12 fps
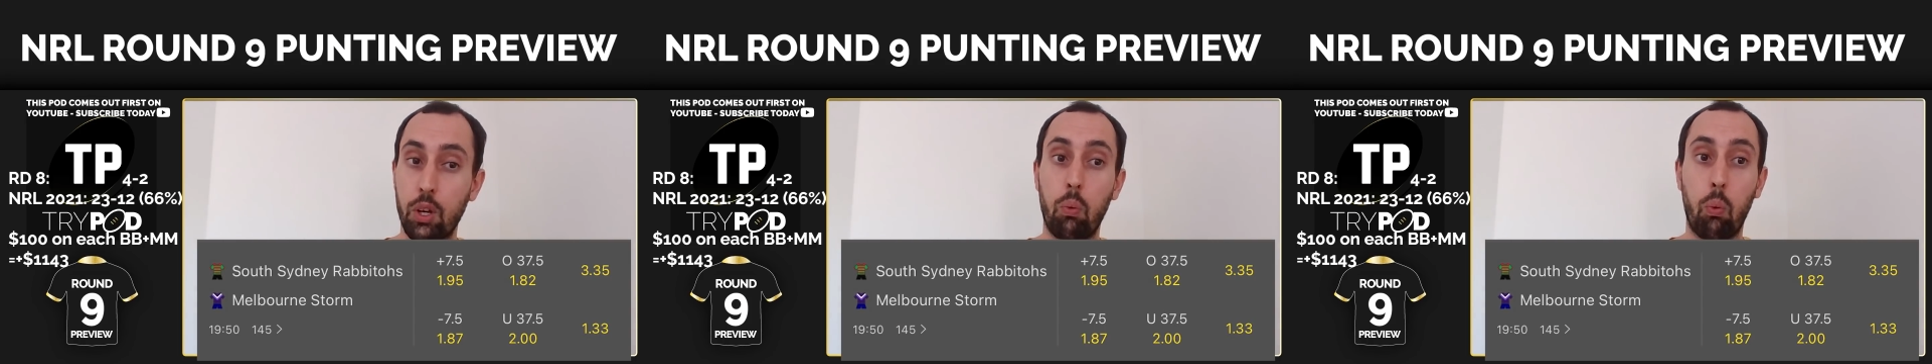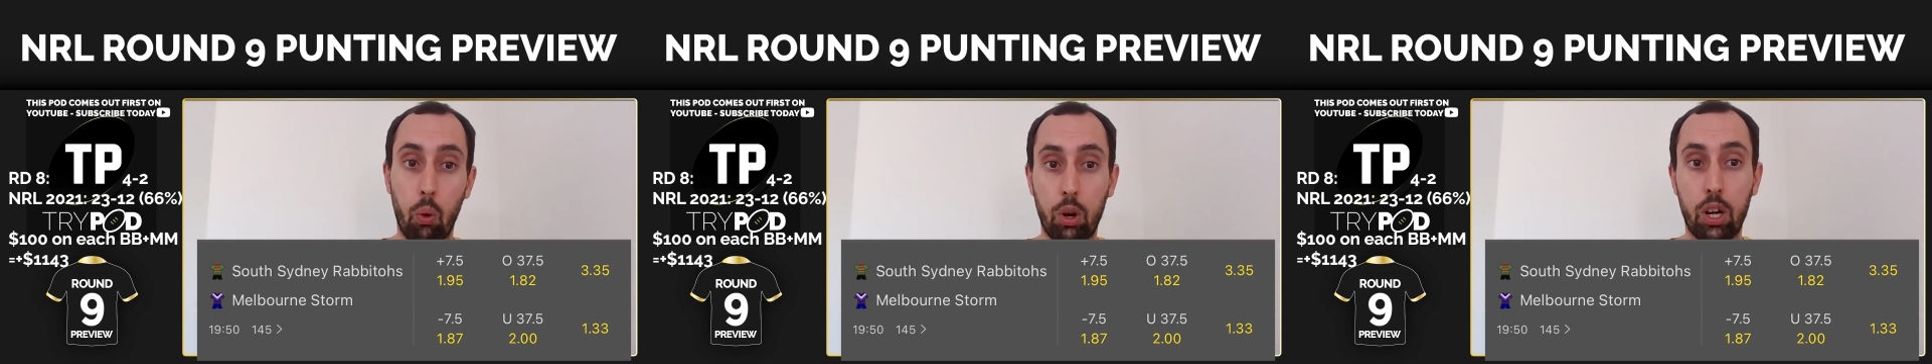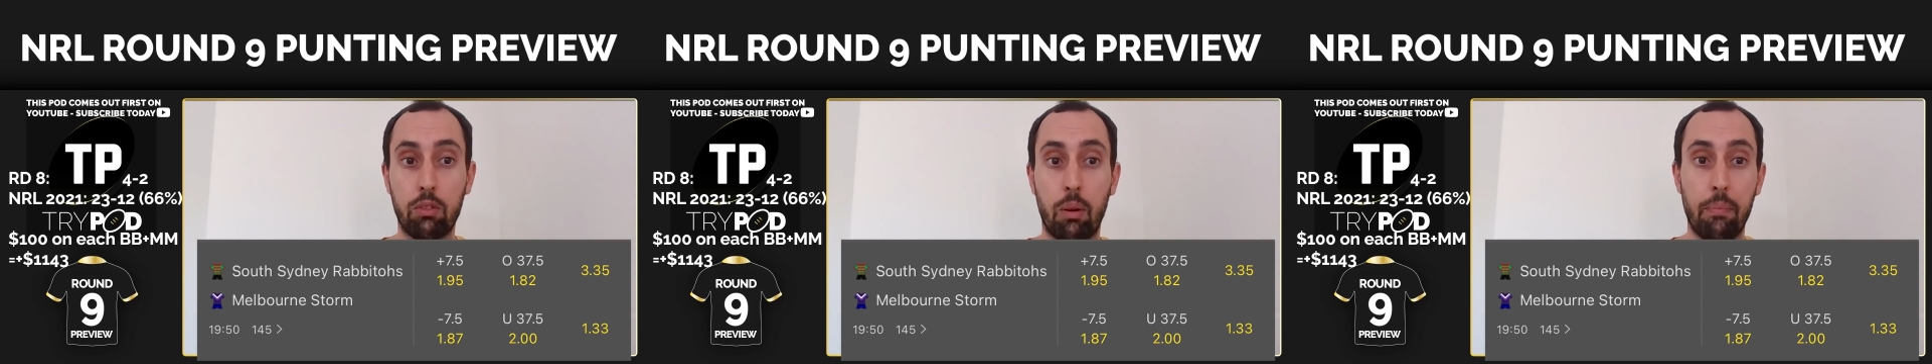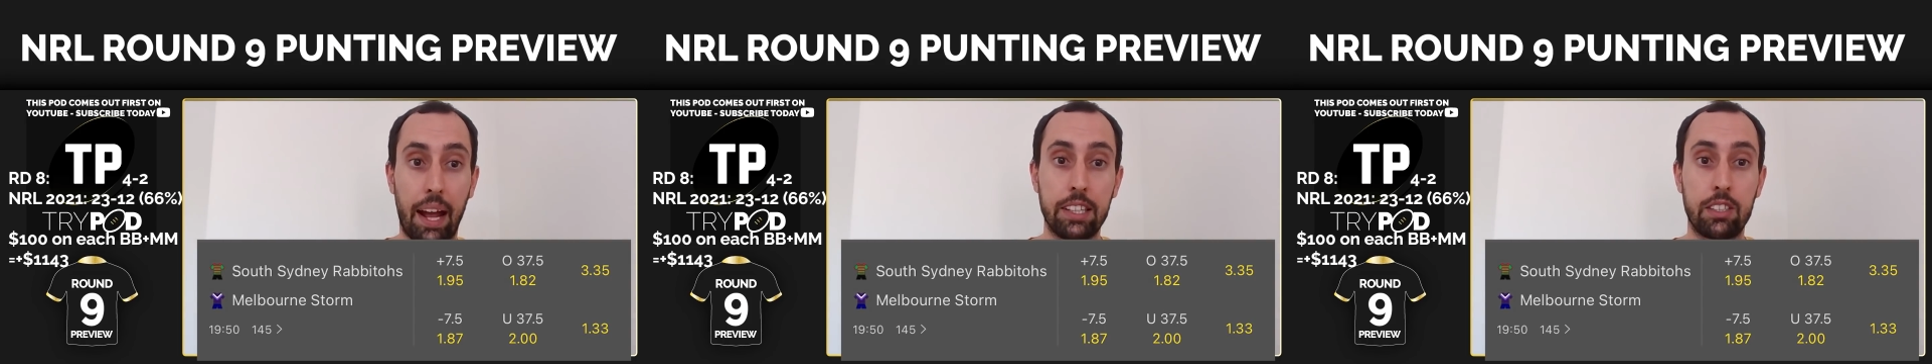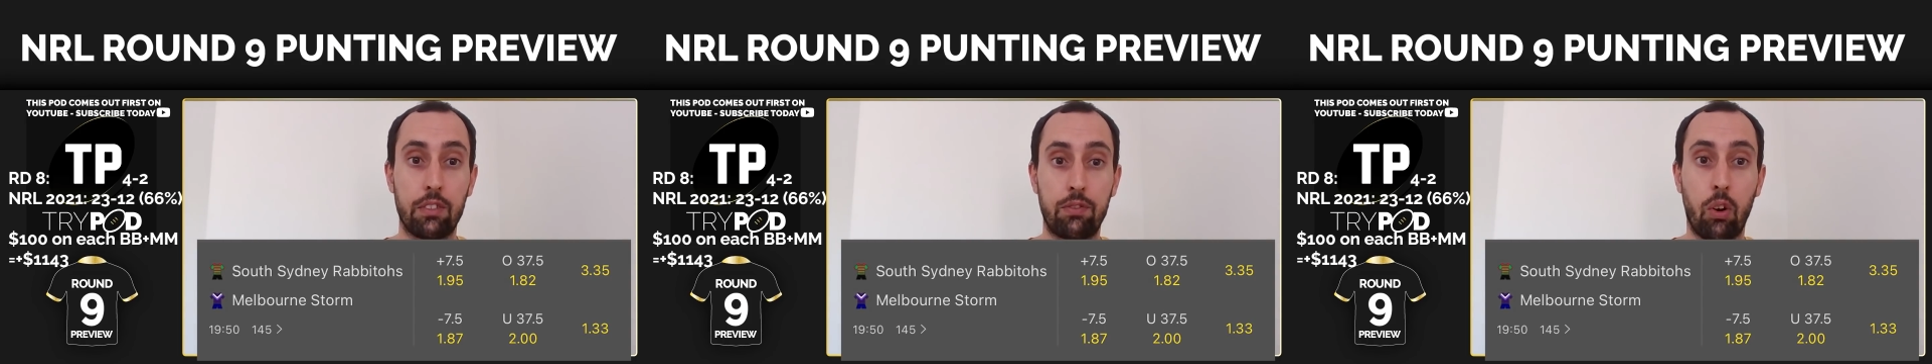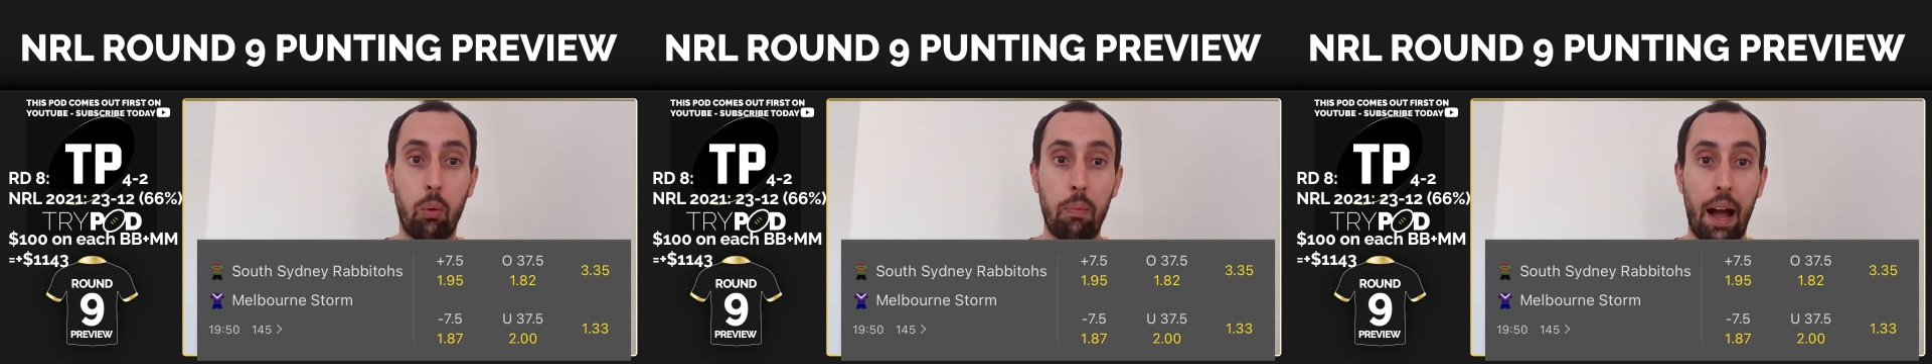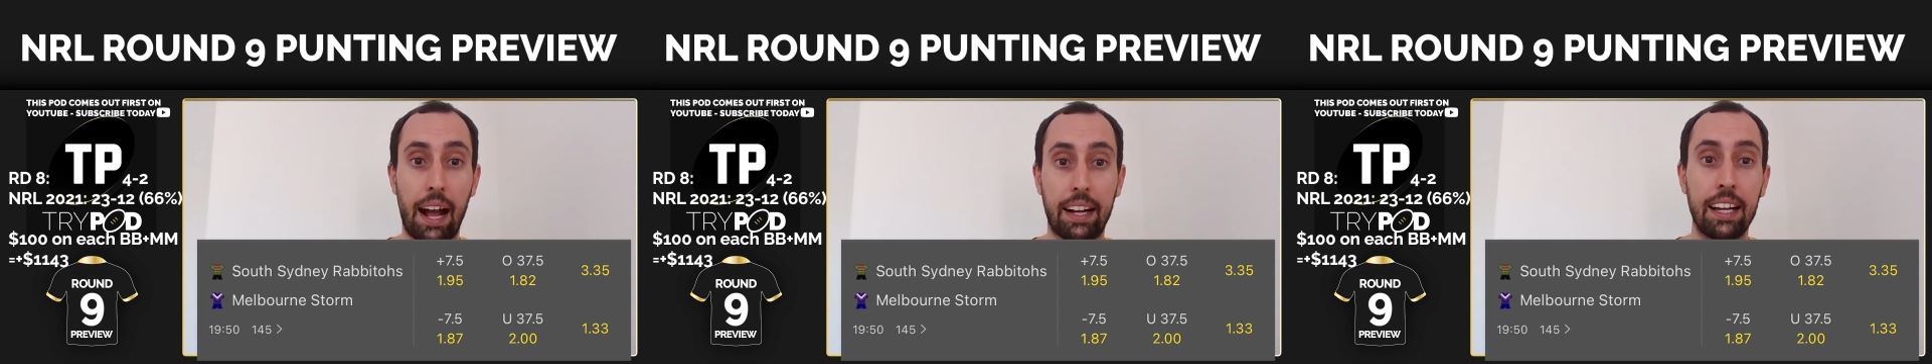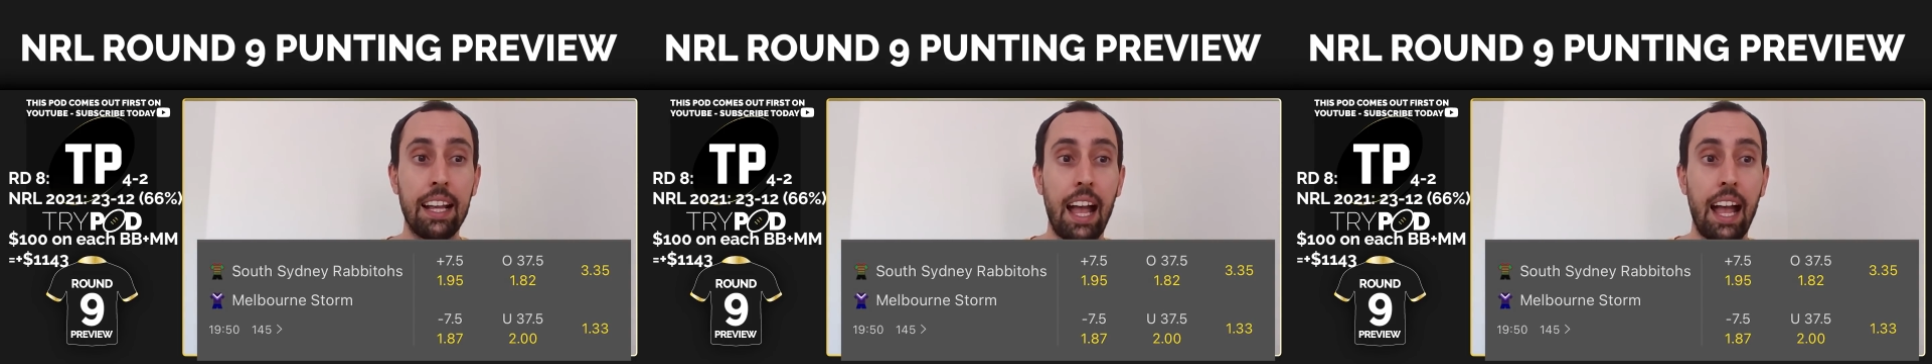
So Walker remains at fullback.